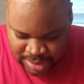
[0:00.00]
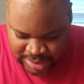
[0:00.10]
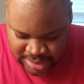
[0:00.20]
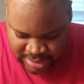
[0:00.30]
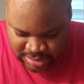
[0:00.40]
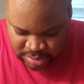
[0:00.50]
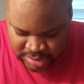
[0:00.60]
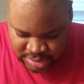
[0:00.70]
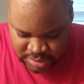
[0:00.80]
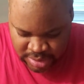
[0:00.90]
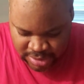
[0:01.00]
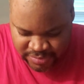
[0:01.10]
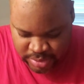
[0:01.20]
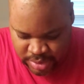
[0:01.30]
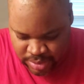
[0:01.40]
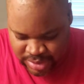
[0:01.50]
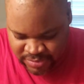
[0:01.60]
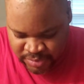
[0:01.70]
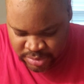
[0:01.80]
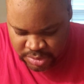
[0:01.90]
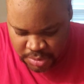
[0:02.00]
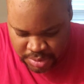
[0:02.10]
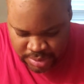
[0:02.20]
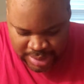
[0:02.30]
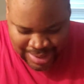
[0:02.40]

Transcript: kicking 22-yard field goal in the first quarter